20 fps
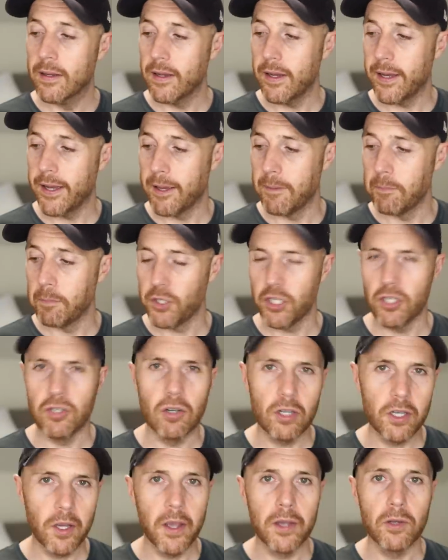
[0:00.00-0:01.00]
um, but you're
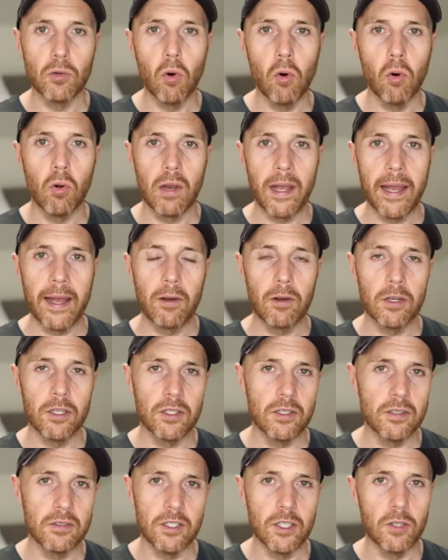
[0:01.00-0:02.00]
not going all out
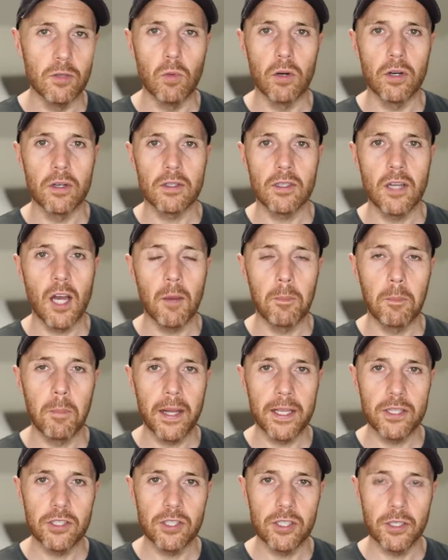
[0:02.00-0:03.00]
and you want a carbon
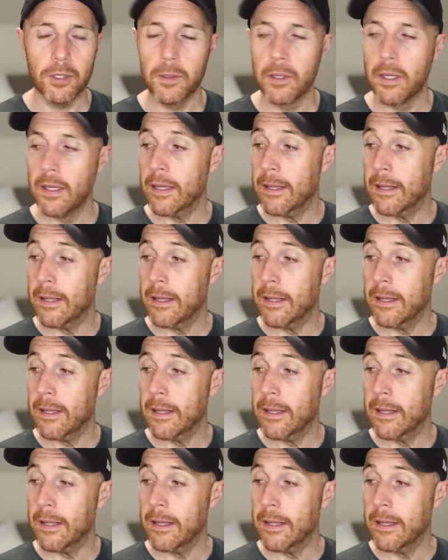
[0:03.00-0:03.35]
plate shoe.